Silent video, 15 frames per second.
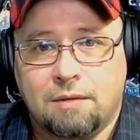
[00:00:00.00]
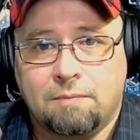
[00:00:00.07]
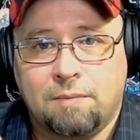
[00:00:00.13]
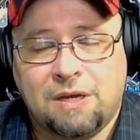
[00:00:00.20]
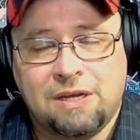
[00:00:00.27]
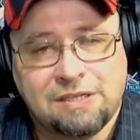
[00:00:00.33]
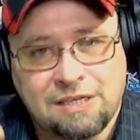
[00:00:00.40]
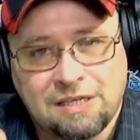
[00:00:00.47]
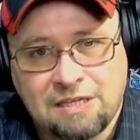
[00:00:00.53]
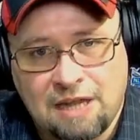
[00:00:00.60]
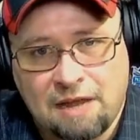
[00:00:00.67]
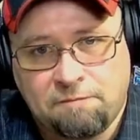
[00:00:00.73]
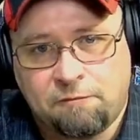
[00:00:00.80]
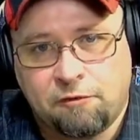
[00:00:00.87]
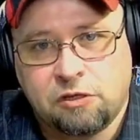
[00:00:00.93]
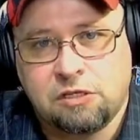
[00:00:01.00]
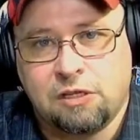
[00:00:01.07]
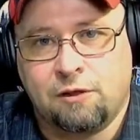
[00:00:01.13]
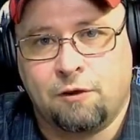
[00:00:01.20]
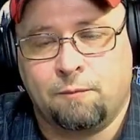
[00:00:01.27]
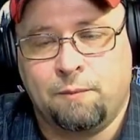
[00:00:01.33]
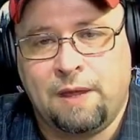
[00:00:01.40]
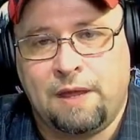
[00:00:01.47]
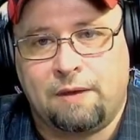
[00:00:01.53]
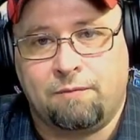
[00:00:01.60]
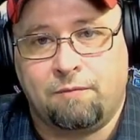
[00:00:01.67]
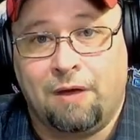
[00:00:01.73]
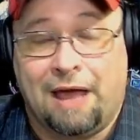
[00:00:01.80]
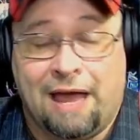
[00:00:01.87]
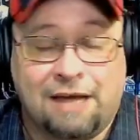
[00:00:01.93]
Because it's that first little bit.
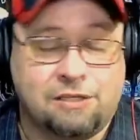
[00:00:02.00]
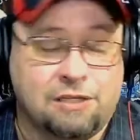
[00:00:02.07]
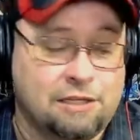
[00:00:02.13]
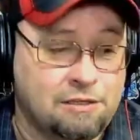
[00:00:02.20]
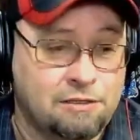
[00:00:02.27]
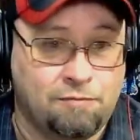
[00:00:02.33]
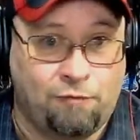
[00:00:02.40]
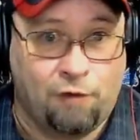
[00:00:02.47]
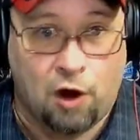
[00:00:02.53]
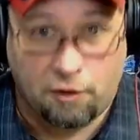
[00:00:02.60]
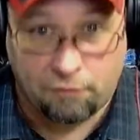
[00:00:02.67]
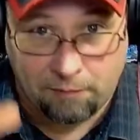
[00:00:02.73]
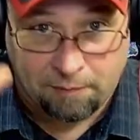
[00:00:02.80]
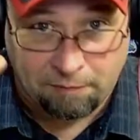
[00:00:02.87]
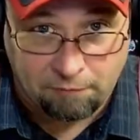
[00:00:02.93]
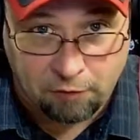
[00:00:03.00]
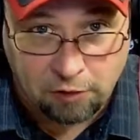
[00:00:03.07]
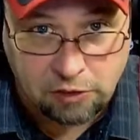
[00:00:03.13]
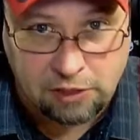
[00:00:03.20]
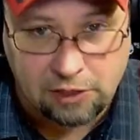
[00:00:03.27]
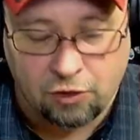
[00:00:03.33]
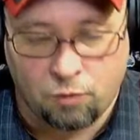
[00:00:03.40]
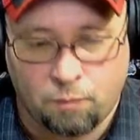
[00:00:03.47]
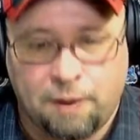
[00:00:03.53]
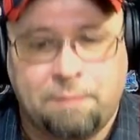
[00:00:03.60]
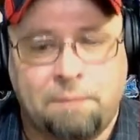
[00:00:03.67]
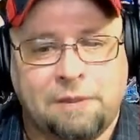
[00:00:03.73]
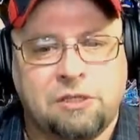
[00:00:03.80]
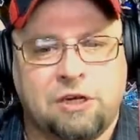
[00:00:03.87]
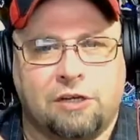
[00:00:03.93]
Well, actually, it's far from the first little bit,
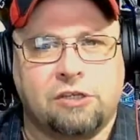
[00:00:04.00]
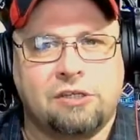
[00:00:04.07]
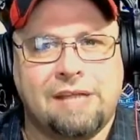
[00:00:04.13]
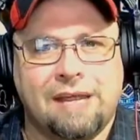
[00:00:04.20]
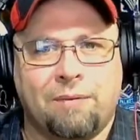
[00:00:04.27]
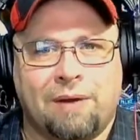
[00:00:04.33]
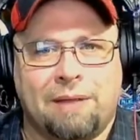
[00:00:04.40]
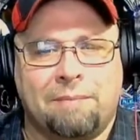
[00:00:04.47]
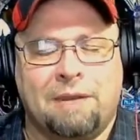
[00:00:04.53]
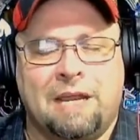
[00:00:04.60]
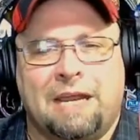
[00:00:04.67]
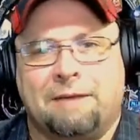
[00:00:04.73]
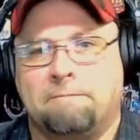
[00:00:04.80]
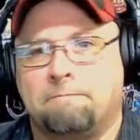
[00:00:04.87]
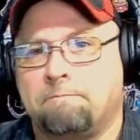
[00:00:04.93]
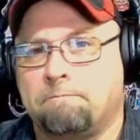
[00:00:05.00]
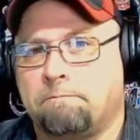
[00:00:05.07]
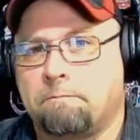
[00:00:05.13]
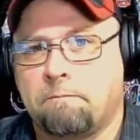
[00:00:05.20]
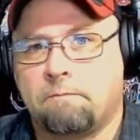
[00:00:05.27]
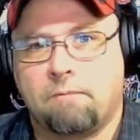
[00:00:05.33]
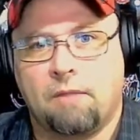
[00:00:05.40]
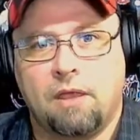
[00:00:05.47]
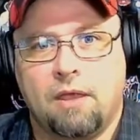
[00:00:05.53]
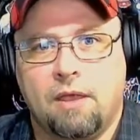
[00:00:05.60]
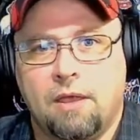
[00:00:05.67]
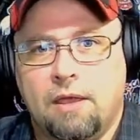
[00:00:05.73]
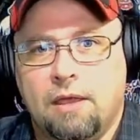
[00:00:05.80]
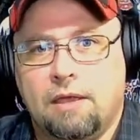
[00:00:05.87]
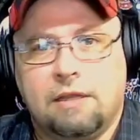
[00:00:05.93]
but you understand what I mean.
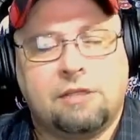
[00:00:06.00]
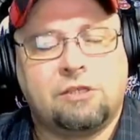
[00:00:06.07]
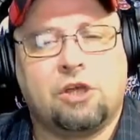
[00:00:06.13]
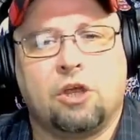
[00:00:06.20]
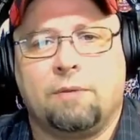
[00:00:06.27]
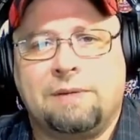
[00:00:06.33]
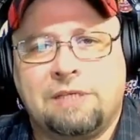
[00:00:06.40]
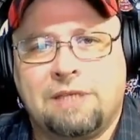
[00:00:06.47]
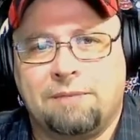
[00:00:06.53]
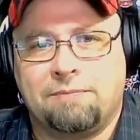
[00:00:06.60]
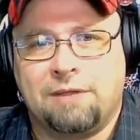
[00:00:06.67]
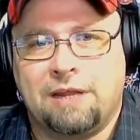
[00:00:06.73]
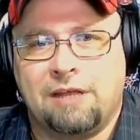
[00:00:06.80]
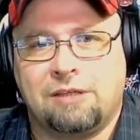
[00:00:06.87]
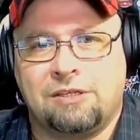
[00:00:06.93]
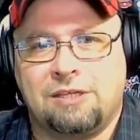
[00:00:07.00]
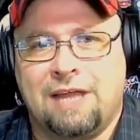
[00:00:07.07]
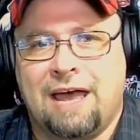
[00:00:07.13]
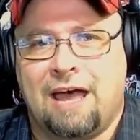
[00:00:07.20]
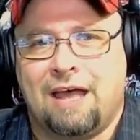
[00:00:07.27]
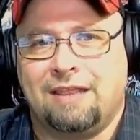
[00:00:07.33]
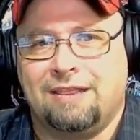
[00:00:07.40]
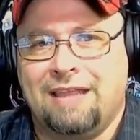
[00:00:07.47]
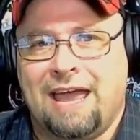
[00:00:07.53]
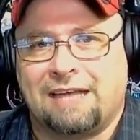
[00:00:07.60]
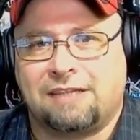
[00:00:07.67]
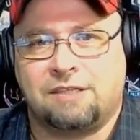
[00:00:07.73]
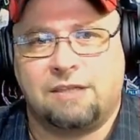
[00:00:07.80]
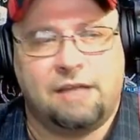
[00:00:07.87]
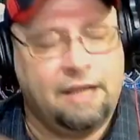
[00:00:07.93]
It's going to be something else
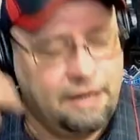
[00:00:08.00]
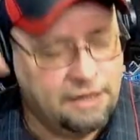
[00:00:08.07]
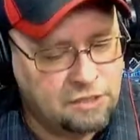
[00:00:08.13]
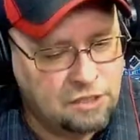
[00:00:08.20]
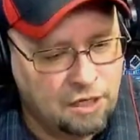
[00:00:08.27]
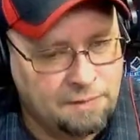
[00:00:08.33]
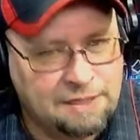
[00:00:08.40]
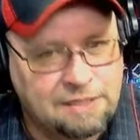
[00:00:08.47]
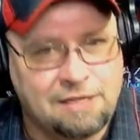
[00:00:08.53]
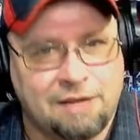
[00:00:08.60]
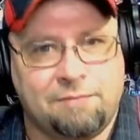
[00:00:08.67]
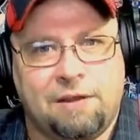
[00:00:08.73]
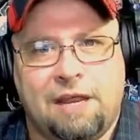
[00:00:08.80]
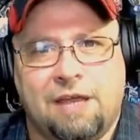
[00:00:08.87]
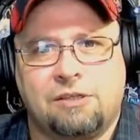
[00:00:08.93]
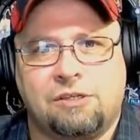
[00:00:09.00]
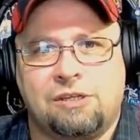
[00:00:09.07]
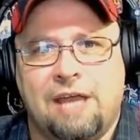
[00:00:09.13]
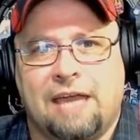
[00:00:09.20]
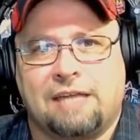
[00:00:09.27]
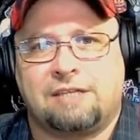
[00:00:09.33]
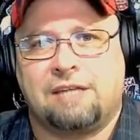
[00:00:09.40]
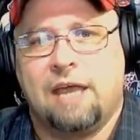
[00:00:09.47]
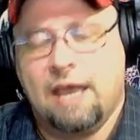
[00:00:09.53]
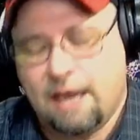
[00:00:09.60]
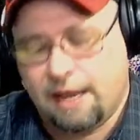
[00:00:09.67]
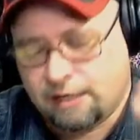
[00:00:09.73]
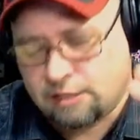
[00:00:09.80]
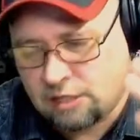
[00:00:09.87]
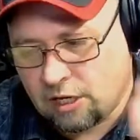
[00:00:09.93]
next, and it's going to be something else next,
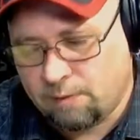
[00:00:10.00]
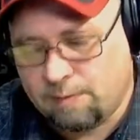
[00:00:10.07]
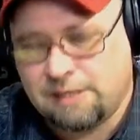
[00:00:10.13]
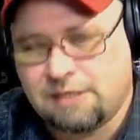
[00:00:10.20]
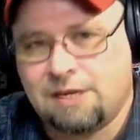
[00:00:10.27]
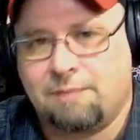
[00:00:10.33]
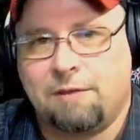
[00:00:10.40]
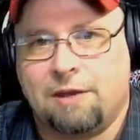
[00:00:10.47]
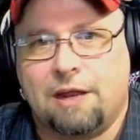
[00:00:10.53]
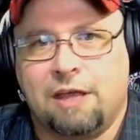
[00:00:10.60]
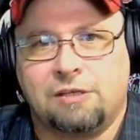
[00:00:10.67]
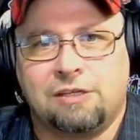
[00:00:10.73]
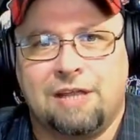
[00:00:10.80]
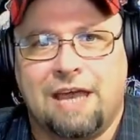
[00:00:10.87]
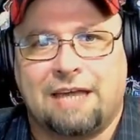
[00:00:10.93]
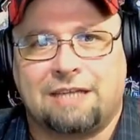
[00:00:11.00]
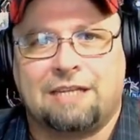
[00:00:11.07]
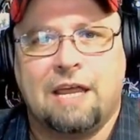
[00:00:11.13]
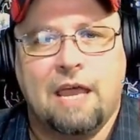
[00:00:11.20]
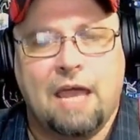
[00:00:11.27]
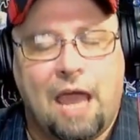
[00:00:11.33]
and it's going to be something else next.